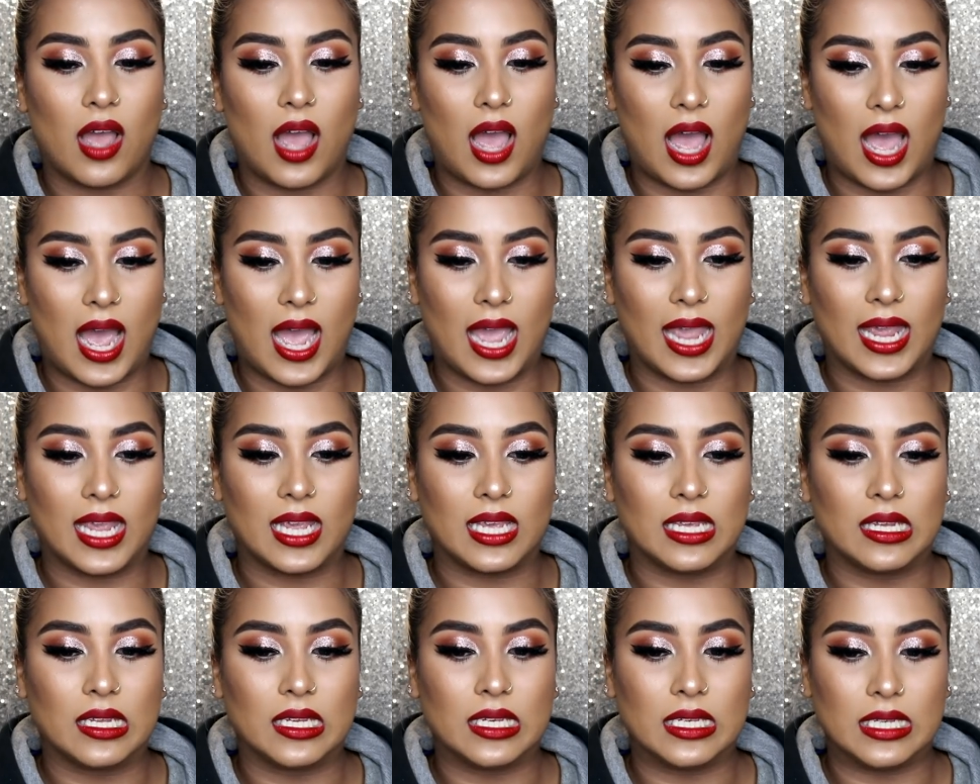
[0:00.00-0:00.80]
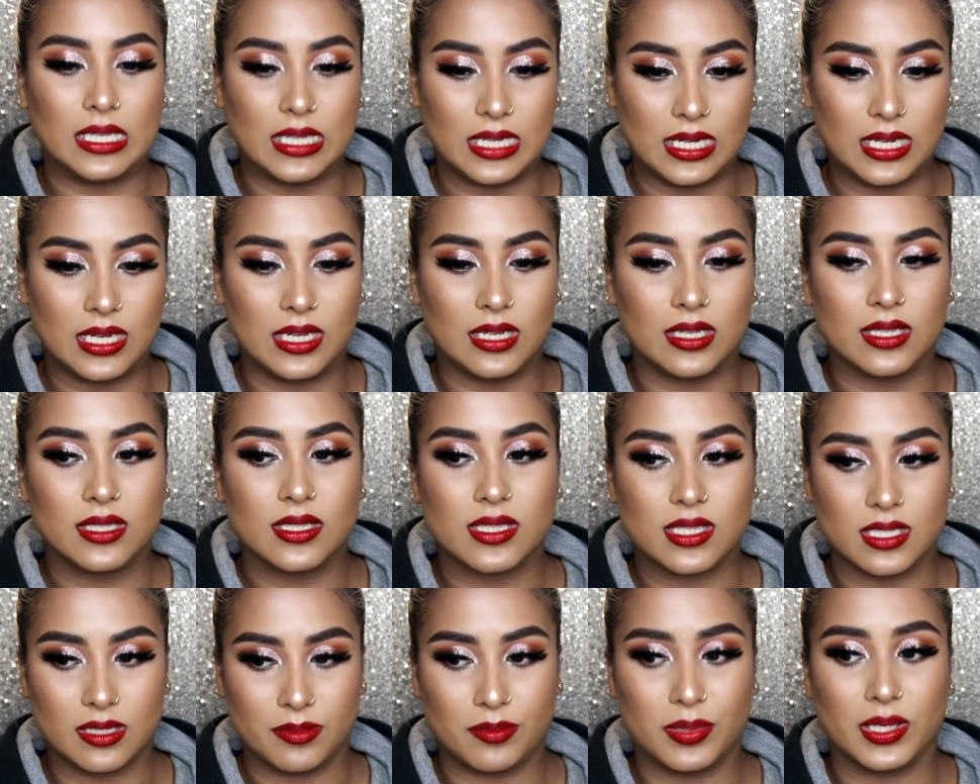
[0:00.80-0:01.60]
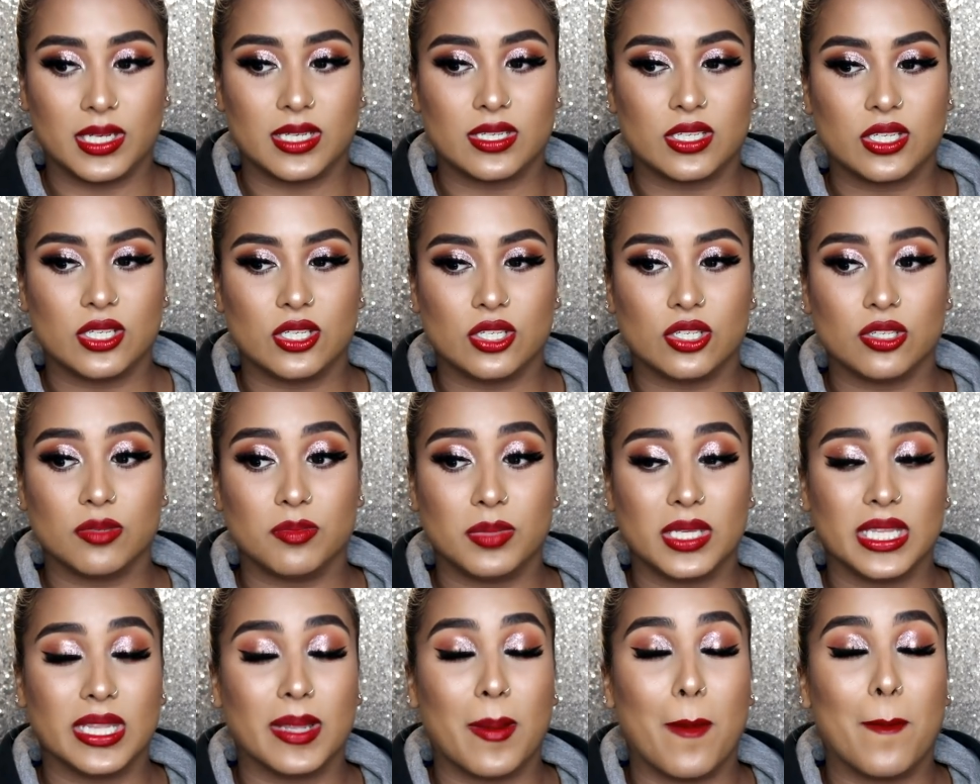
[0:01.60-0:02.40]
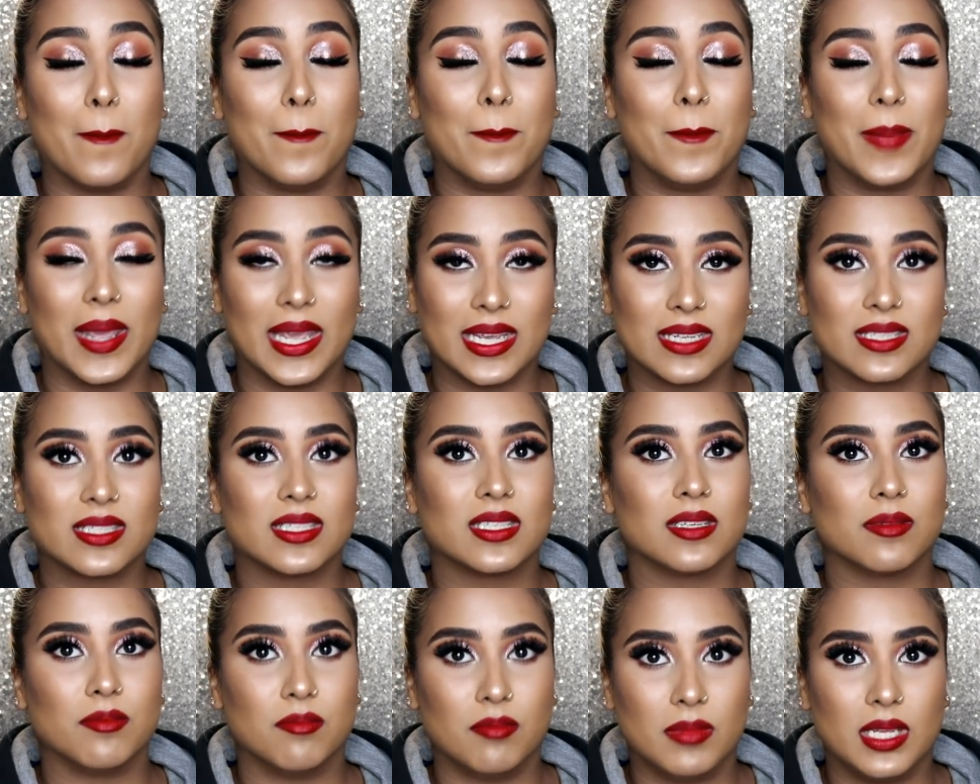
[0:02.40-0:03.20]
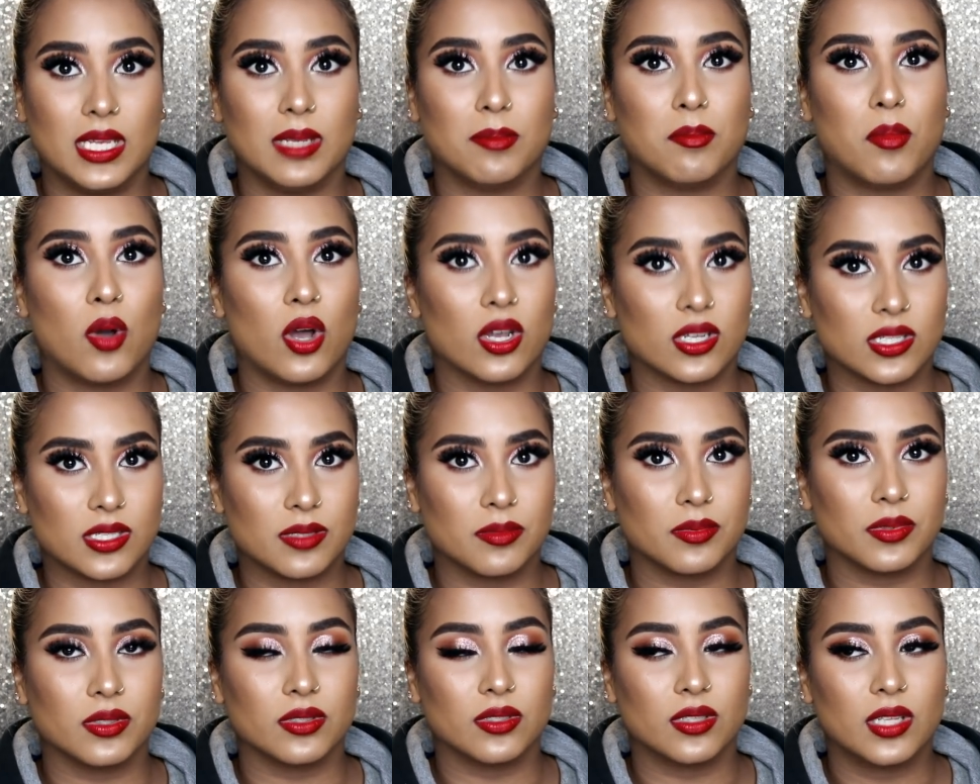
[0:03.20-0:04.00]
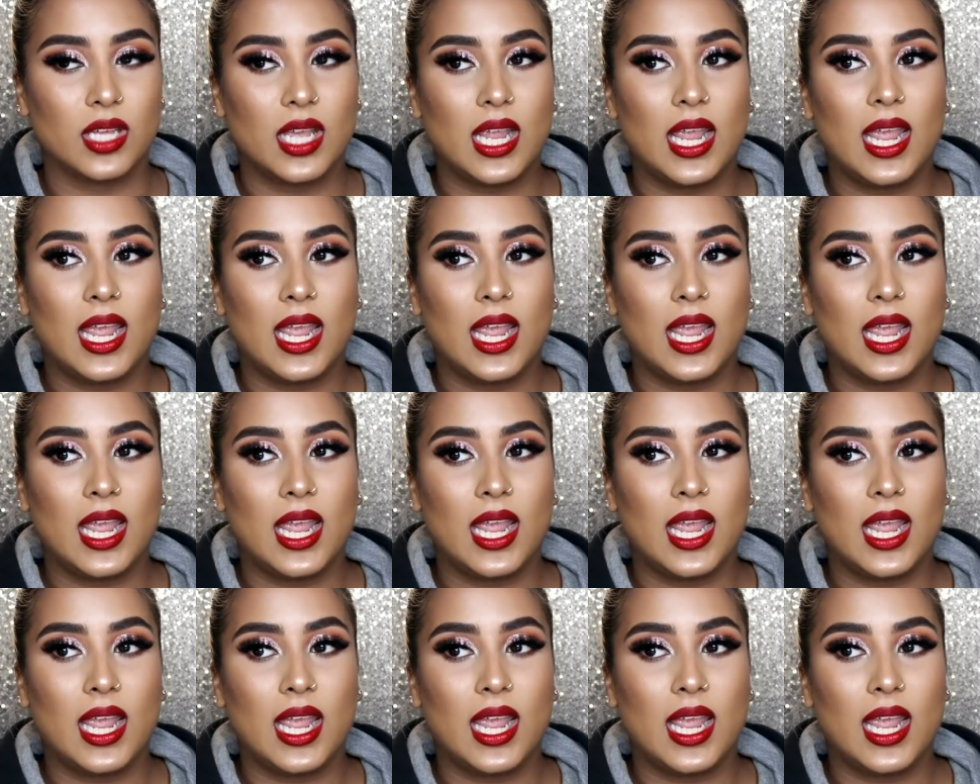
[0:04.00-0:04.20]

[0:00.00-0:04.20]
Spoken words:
I need stability to be the best me possible.